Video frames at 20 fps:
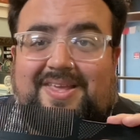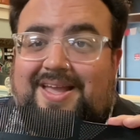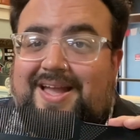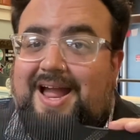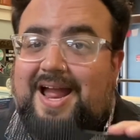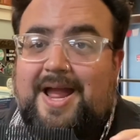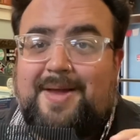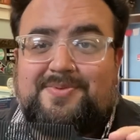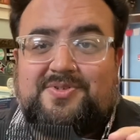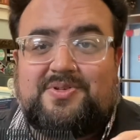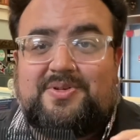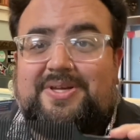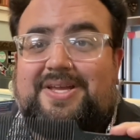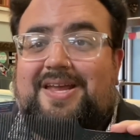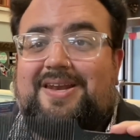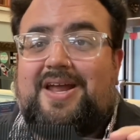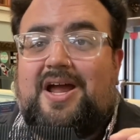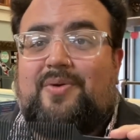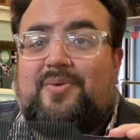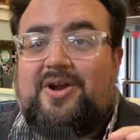I absolutely
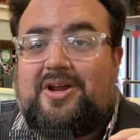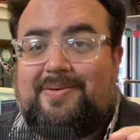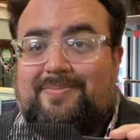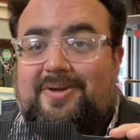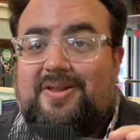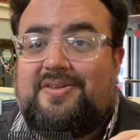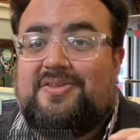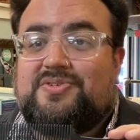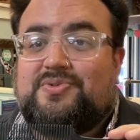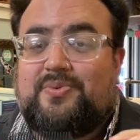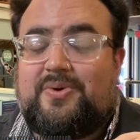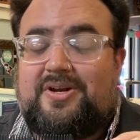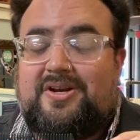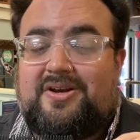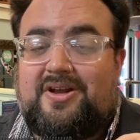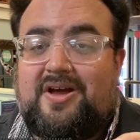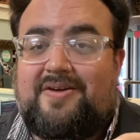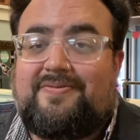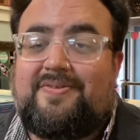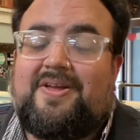cannot recommend this one
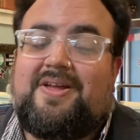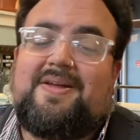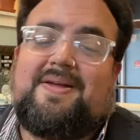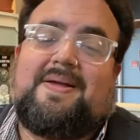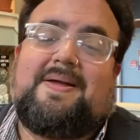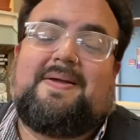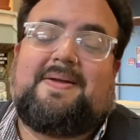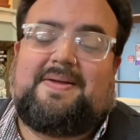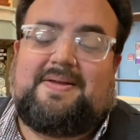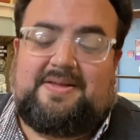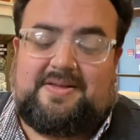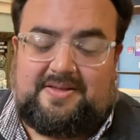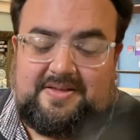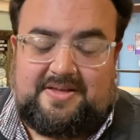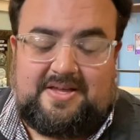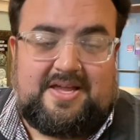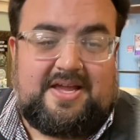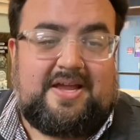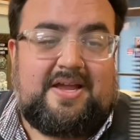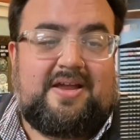enough.
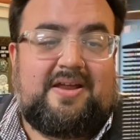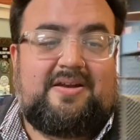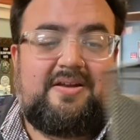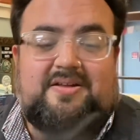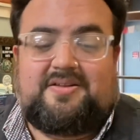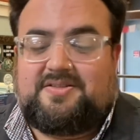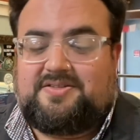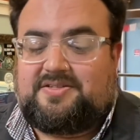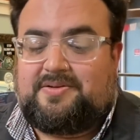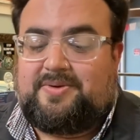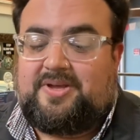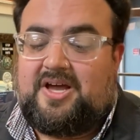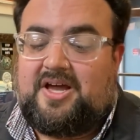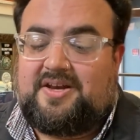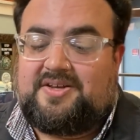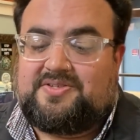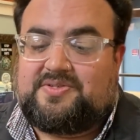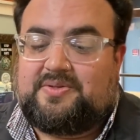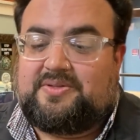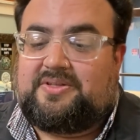And to be
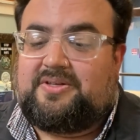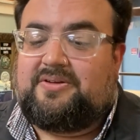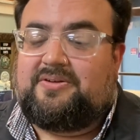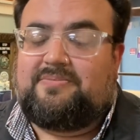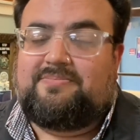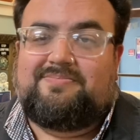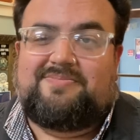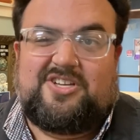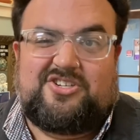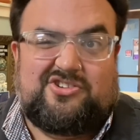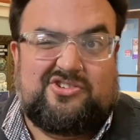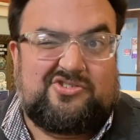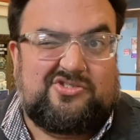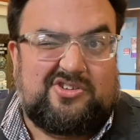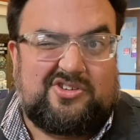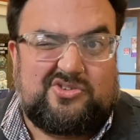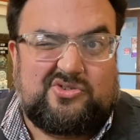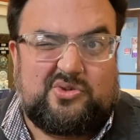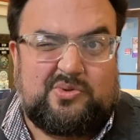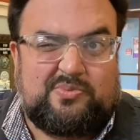honest with you, it just
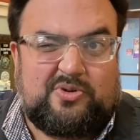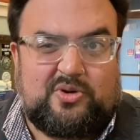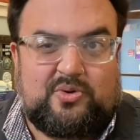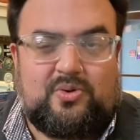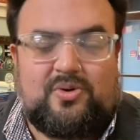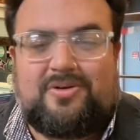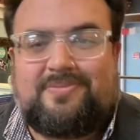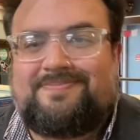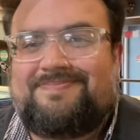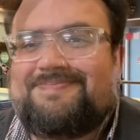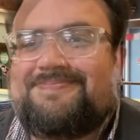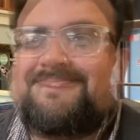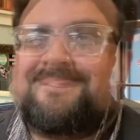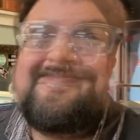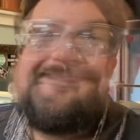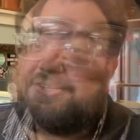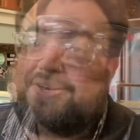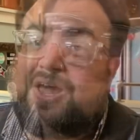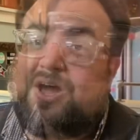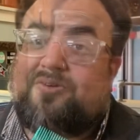looks super cool. All right,
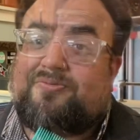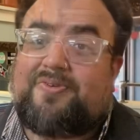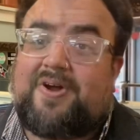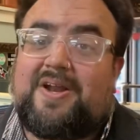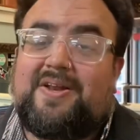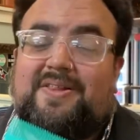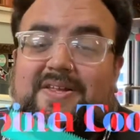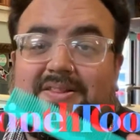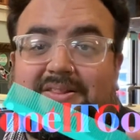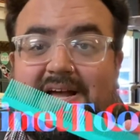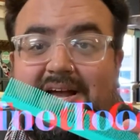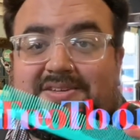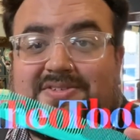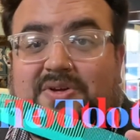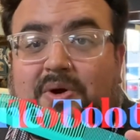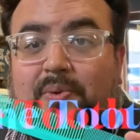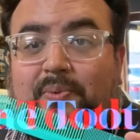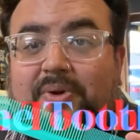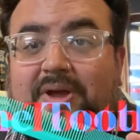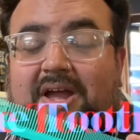guys, so now finally, last
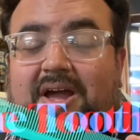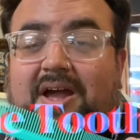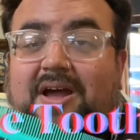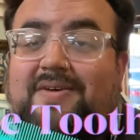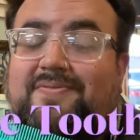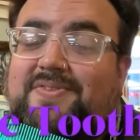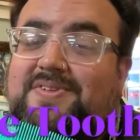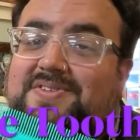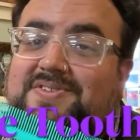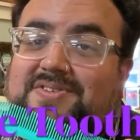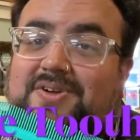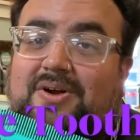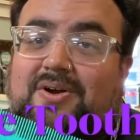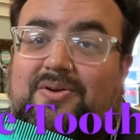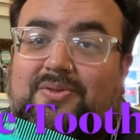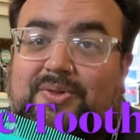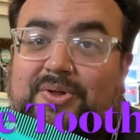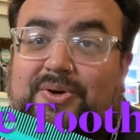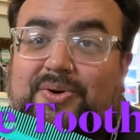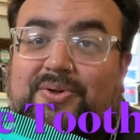comb we have, these are
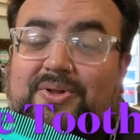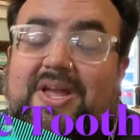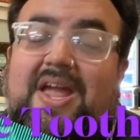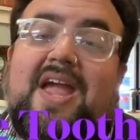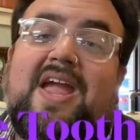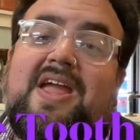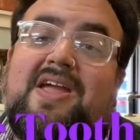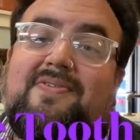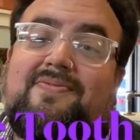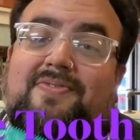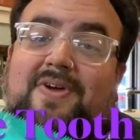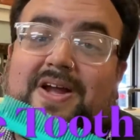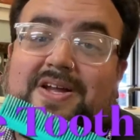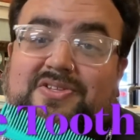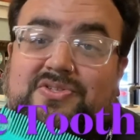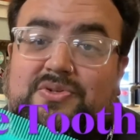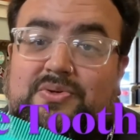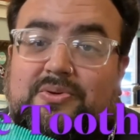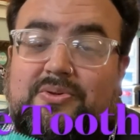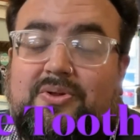literally a fine
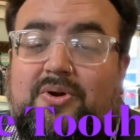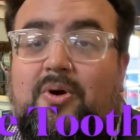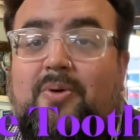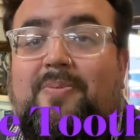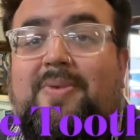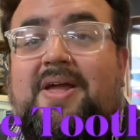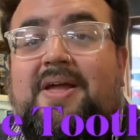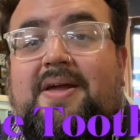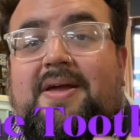tooth comb,